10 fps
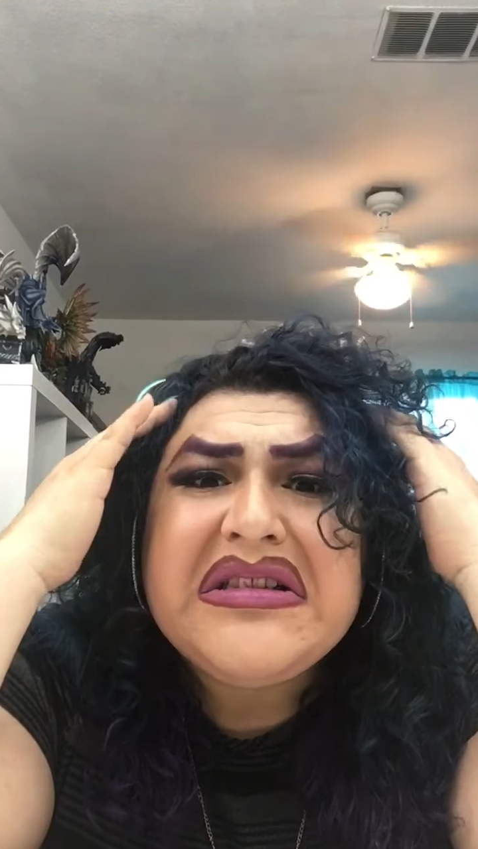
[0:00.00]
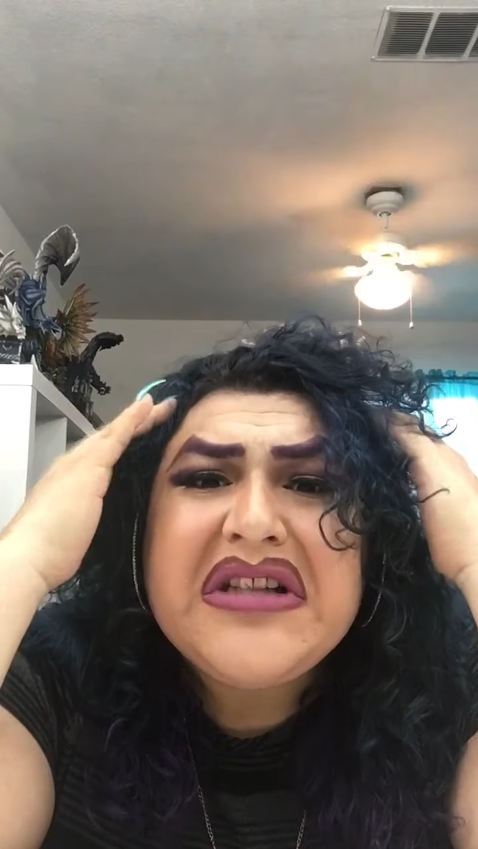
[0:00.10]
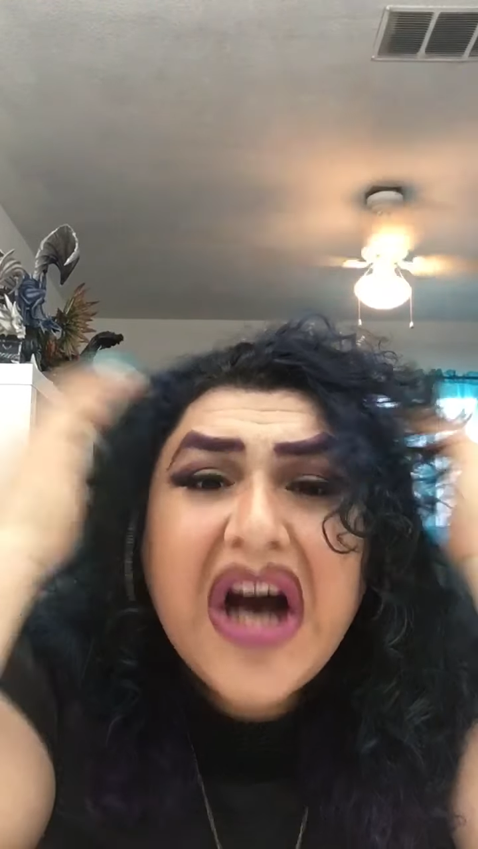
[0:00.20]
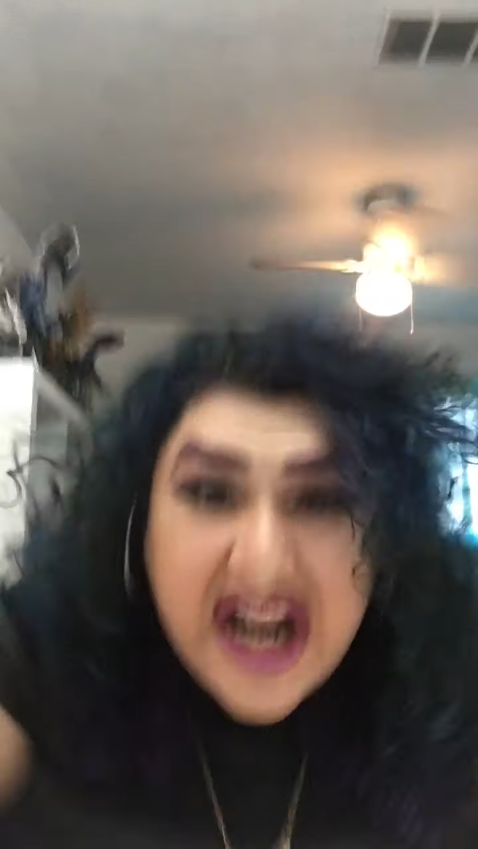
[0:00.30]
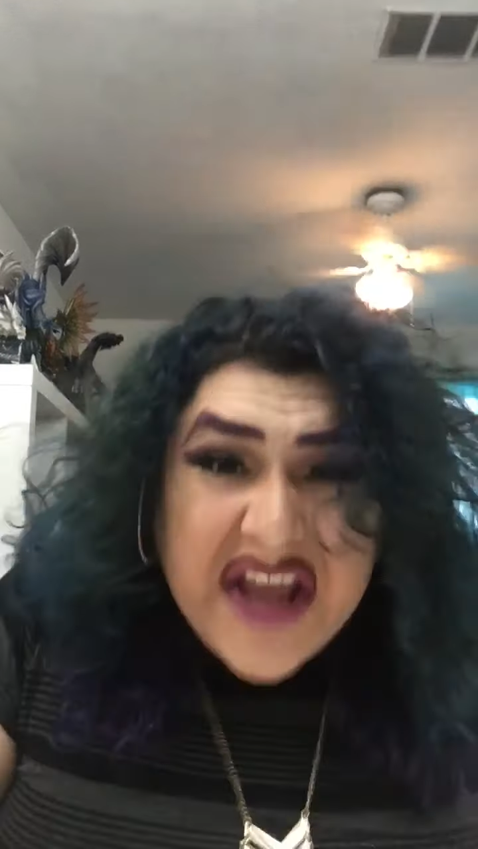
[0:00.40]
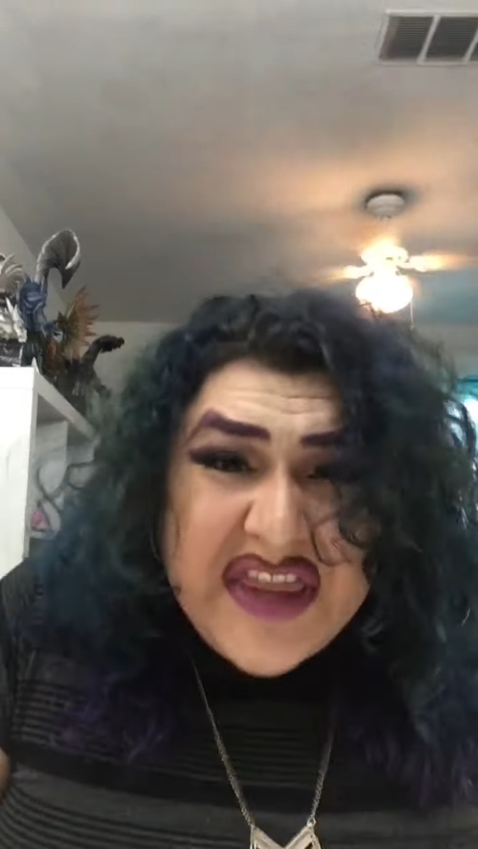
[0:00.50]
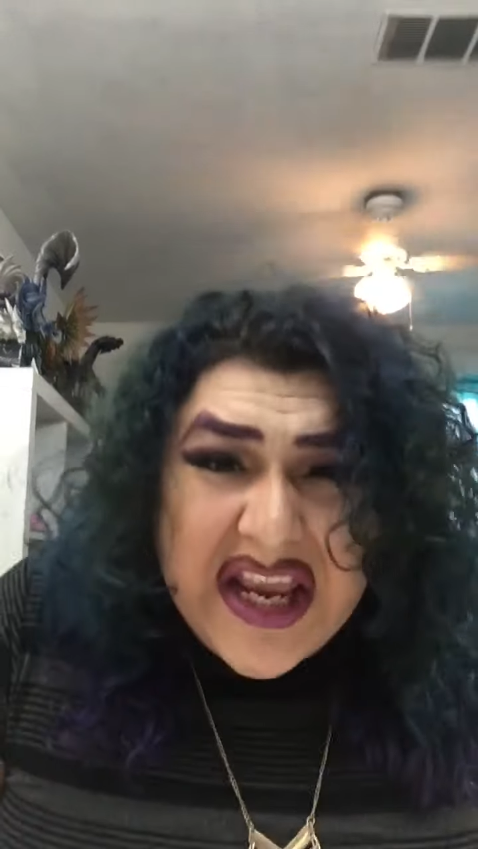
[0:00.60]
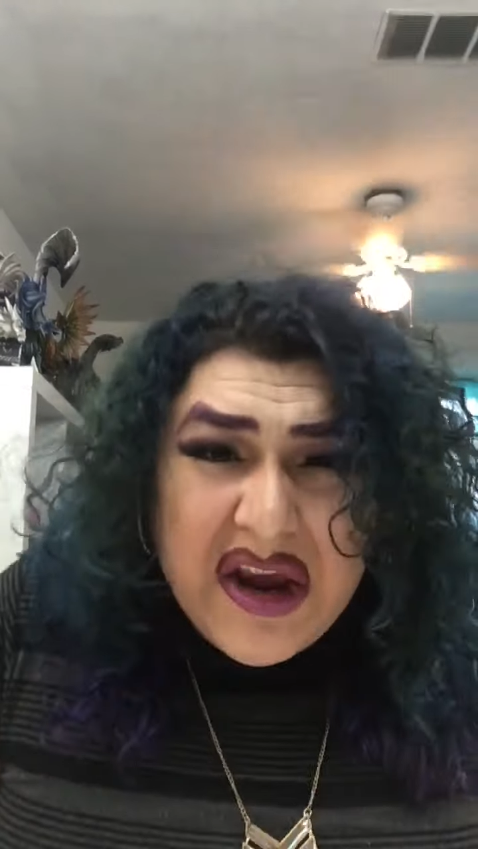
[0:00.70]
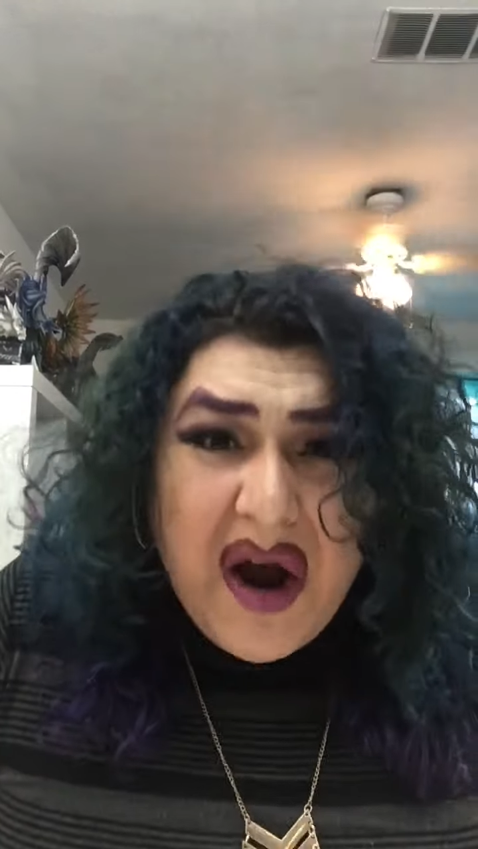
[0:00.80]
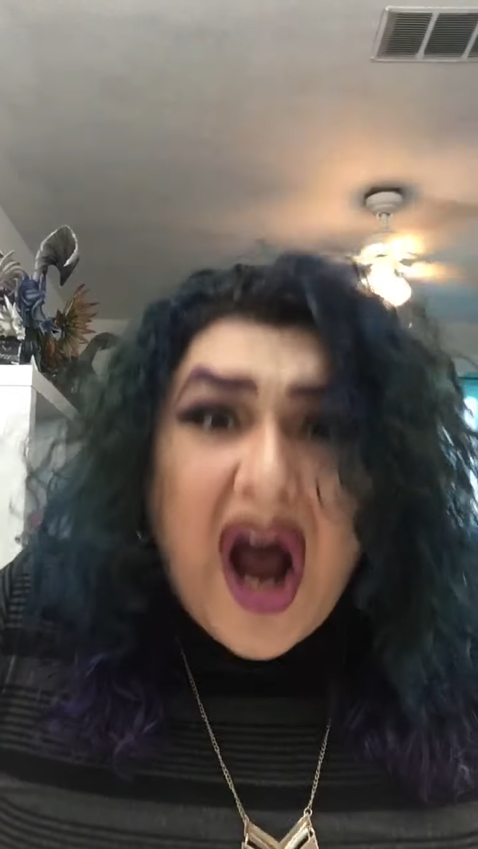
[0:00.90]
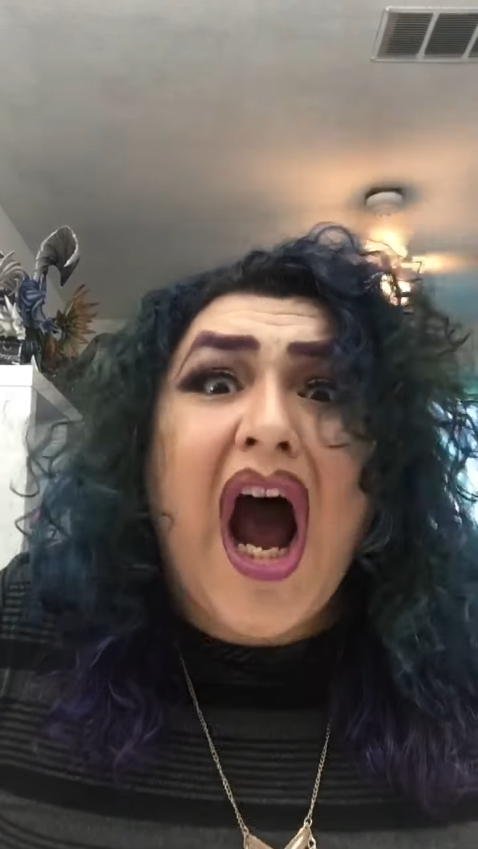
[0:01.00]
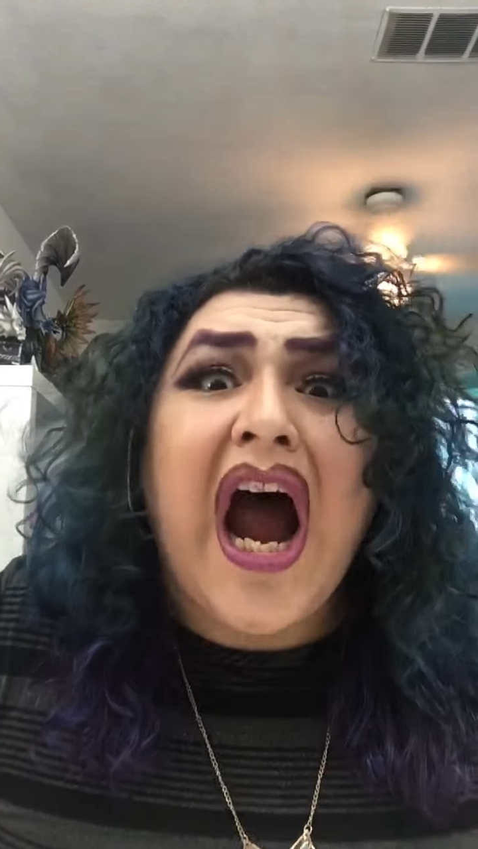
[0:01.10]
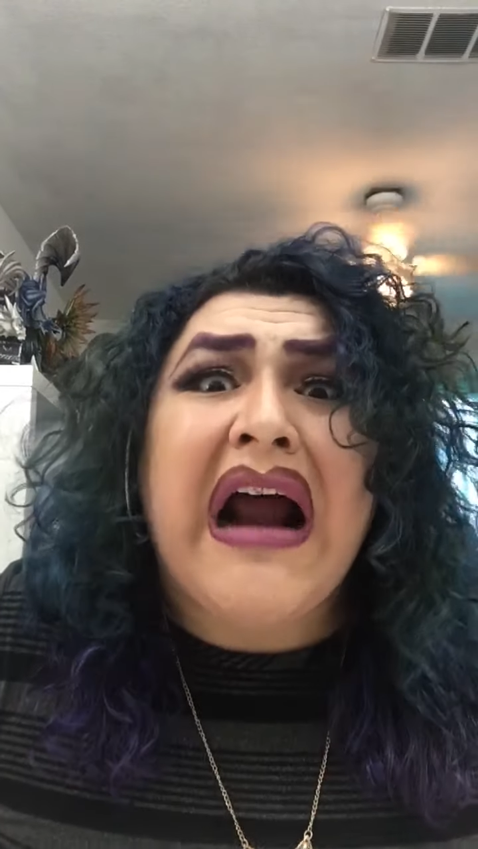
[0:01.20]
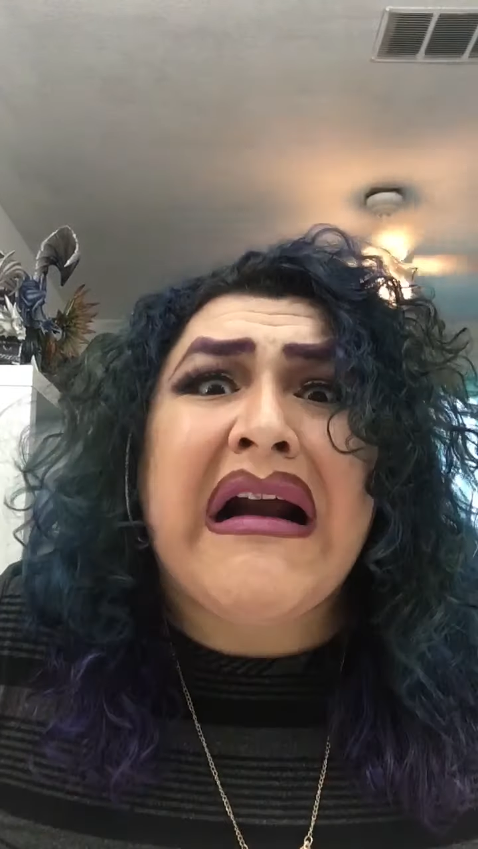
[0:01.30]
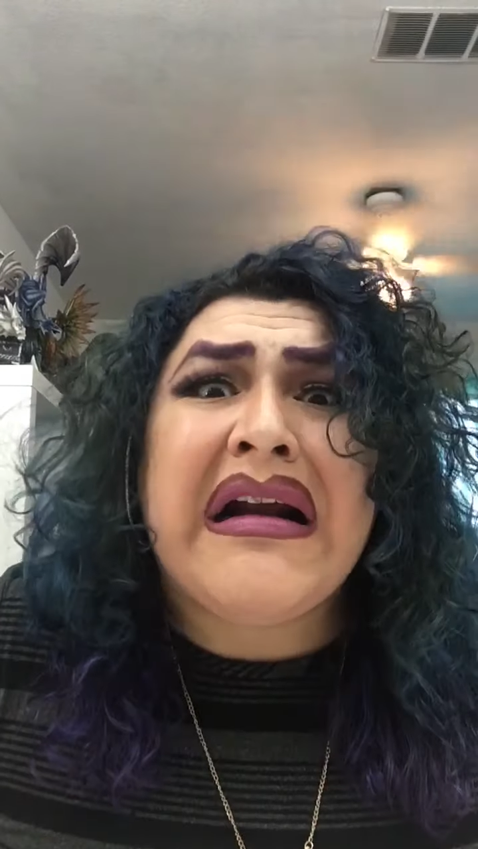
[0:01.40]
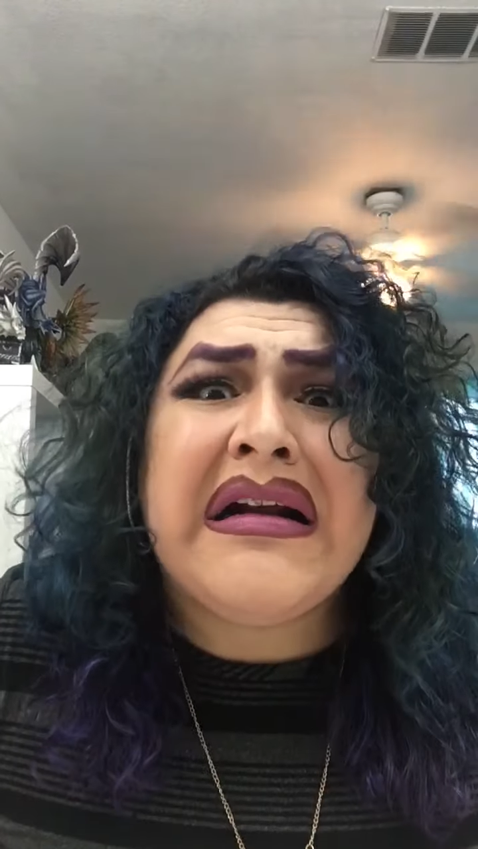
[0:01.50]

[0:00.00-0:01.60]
Who do you think you are?